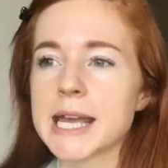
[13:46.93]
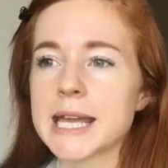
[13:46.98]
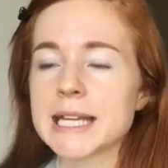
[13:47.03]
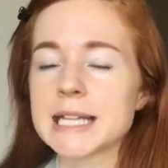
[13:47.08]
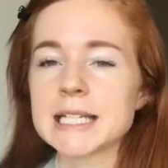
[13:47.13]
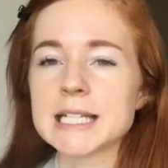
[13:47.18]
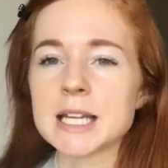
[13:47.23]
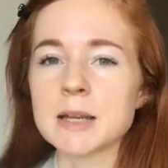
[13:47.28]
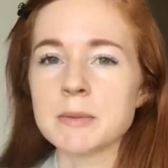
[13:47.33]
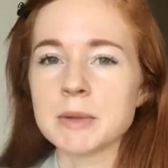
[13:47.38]

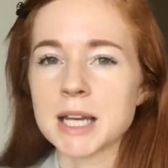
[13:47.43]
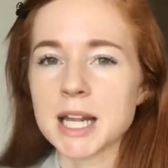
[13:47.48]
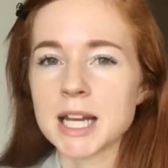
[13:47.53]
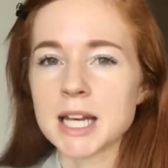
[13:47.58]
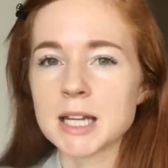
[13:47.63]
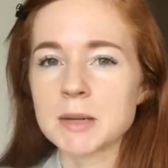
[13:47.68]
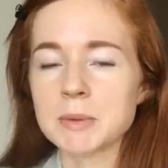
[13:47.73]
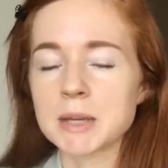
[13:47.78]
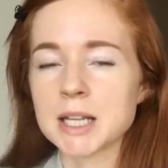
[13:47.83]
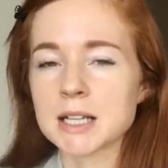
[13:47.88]

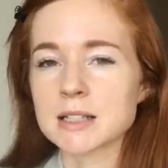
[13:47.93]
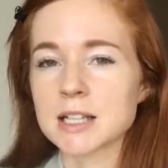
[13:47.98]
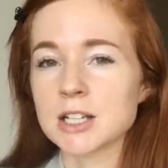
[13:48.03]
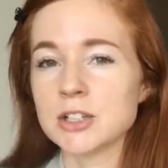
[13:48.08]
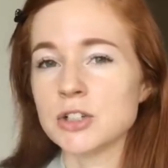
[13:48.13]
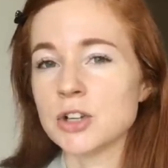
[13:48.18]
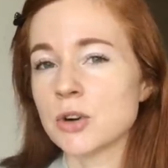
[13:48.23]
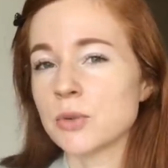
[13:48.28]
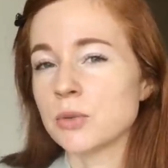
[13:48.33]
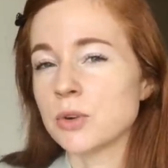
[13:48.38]
intimidated because I
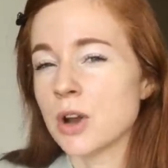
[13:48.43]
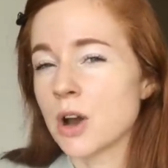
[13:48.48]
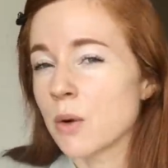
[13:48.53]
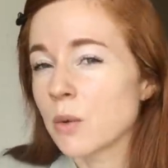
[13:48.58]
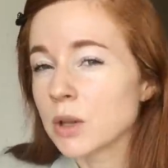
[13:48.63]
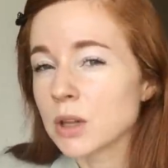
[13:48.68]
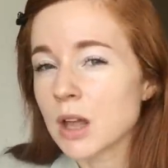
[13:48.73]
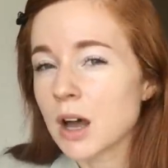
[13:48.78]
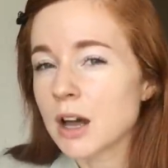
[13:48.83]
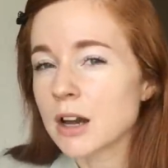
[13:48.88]
don't know
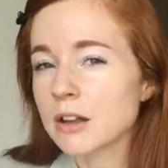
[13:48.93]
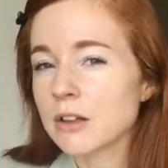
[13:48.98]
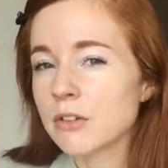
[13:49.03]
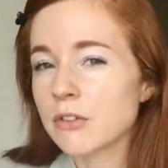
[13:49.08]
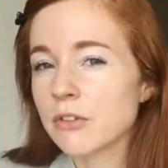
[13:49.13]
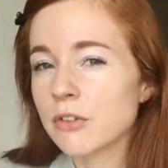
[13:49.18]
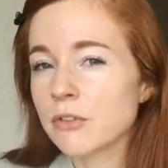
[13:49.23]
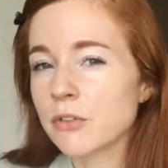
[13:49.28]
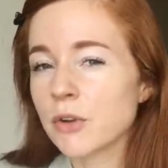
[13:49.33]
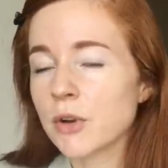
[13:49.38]
a lot
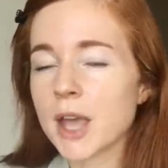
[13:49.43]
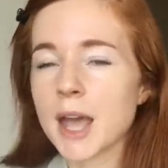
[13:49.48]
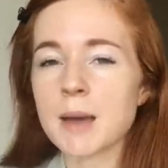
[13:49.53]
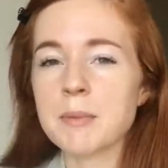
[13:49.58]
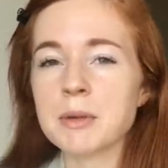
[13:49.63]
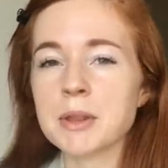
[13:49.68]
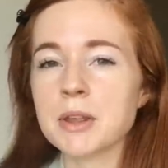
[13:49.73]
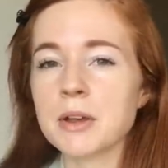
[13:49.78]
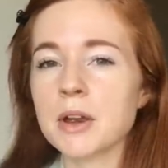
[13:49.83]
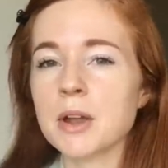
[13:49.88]
of
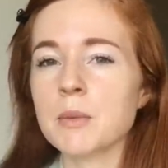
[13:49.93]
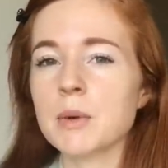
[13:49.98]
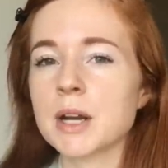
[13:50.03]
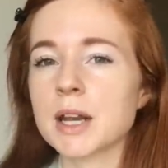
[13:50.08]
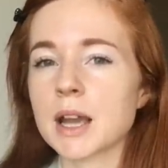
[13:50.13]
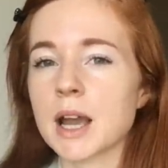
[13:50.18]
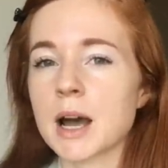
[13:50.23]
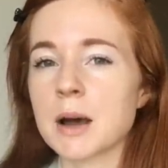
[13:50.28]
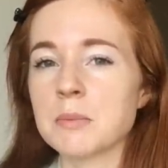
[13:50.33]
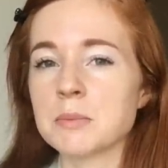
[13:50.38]
vocabulary when
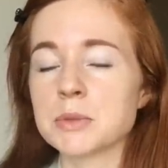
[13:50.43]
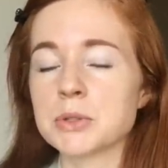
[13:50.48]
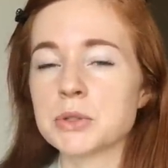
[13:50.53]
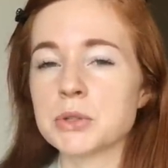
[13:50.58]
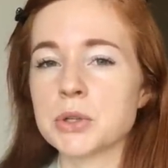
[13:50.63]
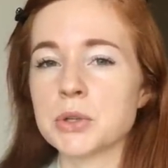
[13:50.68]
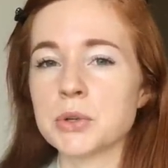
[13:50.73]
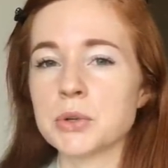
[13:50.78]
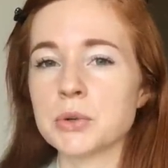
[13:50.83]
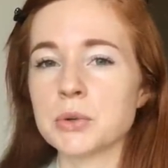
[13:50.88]
it comes
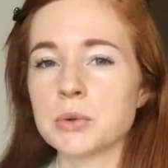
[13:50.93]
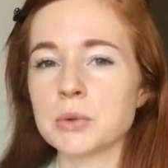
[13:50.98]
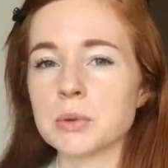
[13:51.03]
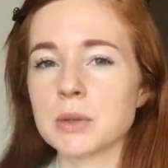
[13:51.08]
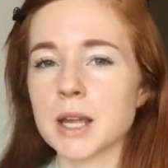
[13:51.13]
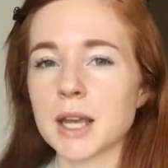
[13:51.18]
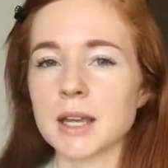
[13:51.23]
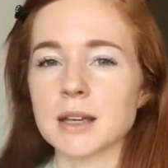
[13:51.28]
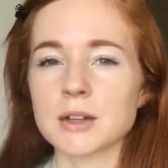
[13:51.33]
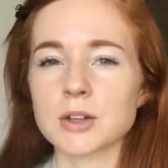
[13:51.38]
to
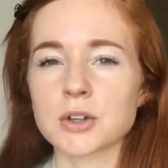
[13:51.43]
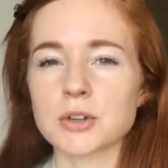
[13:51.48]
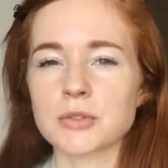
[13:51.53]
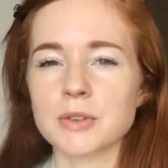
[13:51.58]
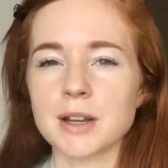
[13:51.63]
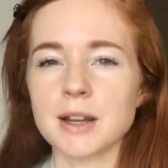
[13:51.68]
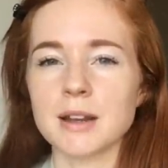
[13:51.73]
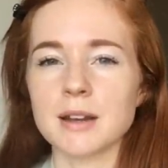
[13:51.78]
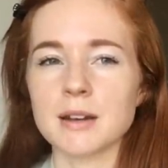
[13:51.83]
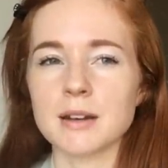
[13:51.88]
like
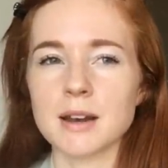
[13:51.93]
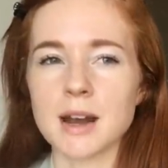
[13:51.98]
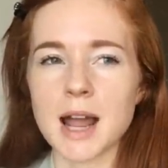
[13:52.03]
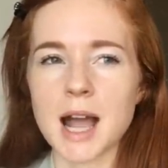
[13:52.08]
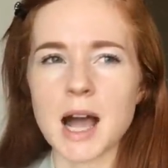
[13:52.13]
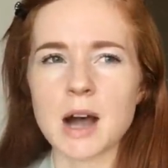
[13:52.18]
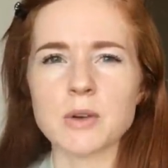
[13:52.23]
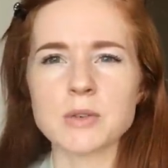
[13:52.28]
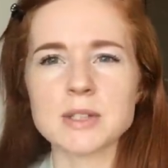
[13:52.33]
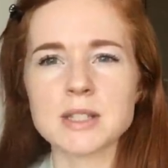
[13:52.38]
Korean
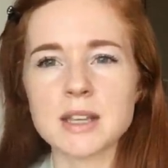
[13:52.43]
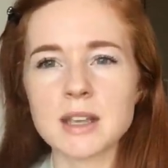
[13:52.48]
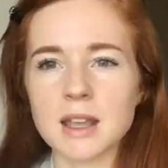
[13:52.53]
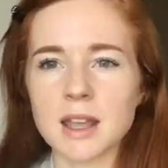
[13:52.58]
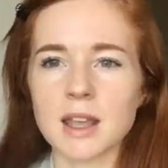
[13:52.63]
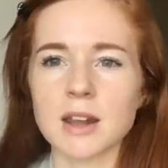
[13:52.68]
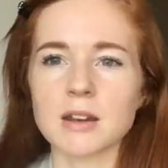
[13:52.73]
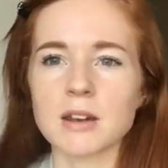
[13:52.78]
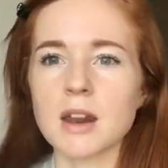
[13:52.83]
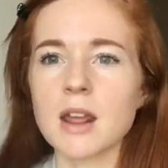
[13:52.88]

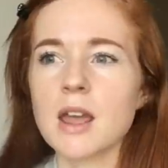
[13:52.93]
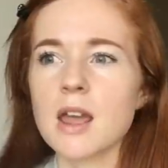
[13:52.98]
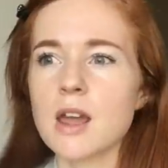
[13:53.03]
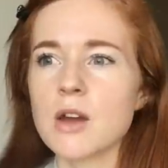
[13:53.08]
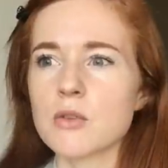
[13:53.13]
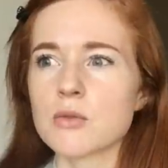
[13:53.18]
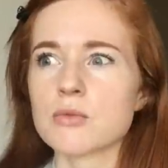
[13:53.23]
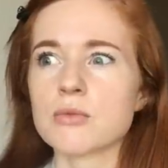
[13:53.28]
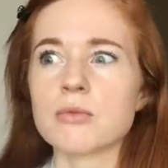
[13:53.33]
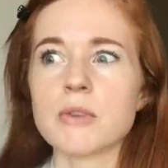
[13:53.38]
housing and
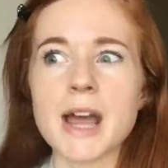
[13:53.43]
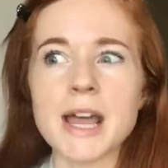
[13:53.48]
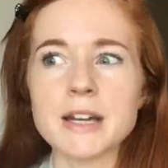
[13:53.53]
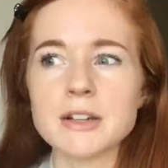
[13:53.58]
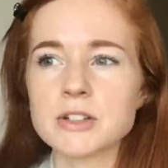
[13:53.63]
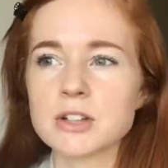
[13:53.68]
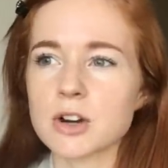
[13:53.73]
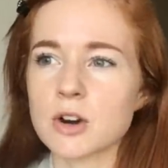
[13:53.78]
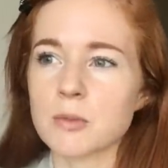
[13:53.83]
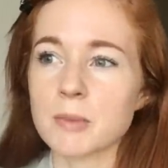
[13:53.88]

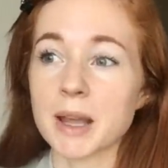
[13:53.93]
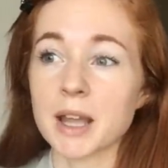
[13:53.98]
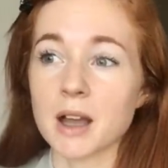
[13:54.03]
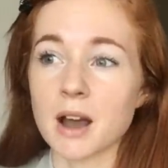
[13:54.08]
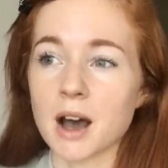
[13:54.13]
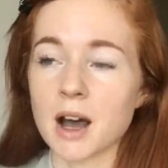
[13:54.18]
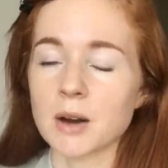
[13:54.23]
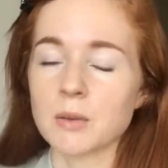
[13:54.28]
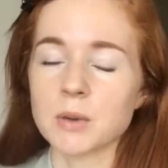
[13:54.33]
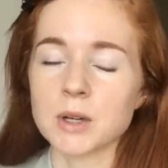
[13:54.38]
rent. Oh my
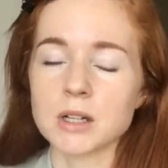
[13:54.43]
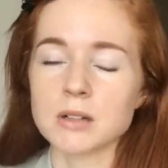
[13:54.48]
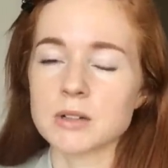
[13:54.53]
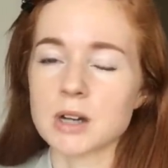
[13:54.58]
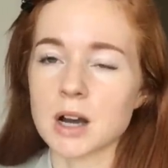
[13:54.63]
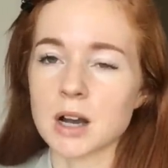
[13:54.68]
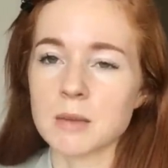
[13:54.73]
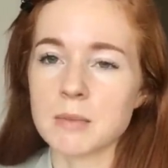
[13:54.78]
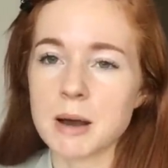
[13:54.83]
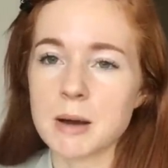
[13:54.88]
God, when you
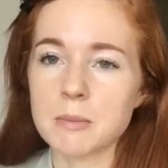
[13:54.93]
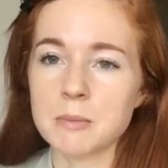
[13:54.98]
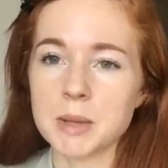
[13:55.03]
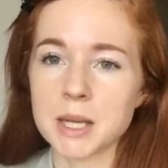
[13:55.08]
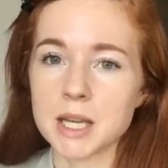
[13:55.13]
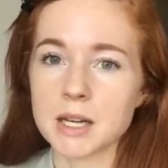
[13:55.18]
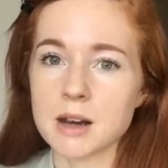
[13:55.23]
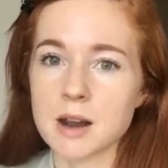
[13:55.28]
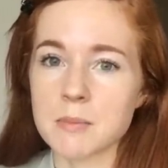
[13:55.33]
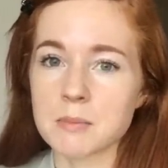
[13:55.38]
talk about
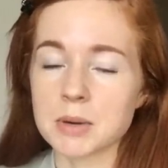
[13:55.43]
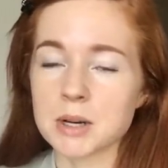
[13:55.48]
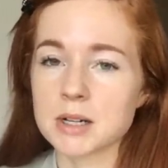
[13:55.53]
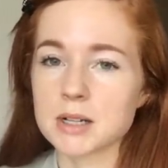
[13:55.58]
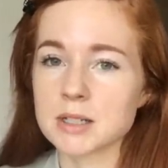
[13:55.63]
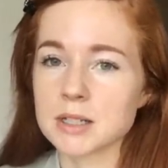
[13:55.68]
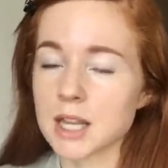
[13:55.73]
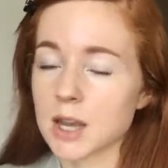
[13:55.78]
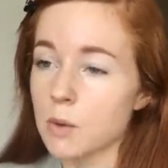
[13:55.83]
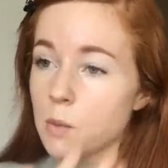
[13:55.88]
big
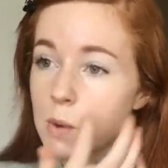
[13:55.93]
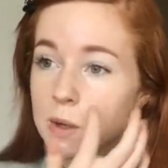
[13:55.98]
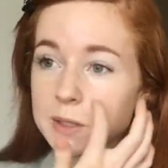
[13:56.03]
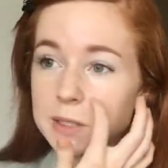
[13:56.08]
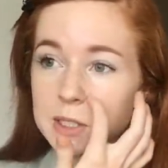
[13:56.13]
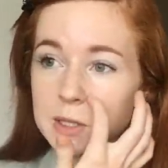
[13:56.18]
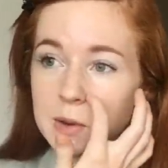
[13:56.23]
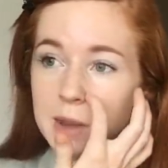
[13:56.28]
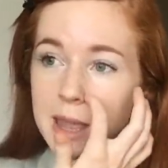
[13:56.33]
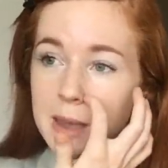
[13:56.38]
numbers, like
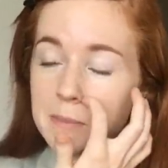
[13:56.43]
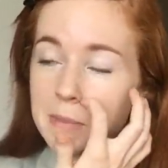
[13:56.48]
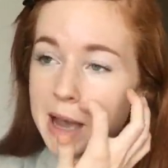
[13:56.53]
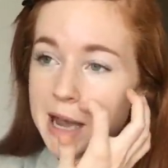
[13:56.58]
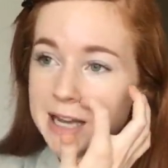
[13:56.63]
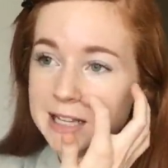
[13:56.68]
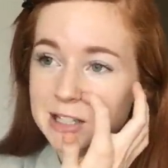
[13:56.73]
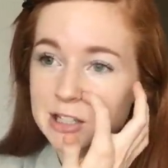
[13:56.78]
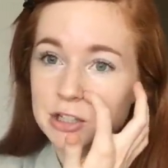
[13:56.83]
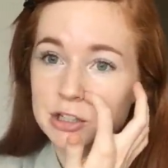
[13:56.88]
once you get
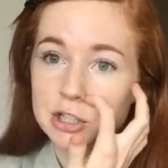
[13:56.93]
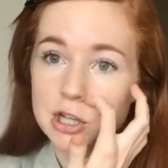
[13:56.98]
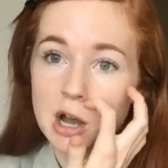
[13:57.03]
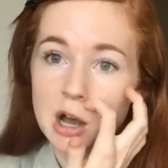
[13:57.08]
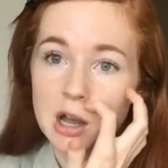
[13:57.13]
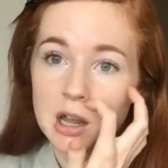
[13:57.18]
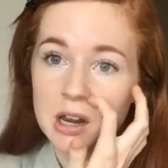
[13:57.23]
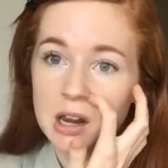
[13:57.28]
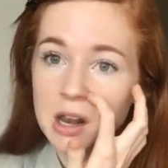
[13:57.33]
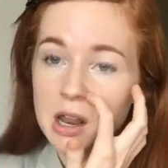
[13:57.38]
past
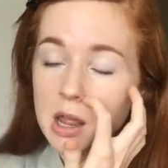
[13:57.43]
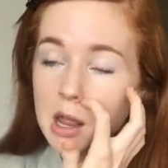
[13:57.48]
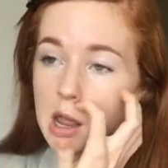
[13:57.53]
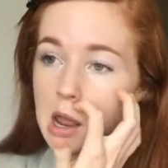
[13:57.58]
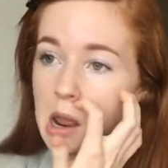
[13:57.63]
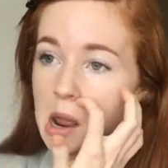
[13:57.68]
chun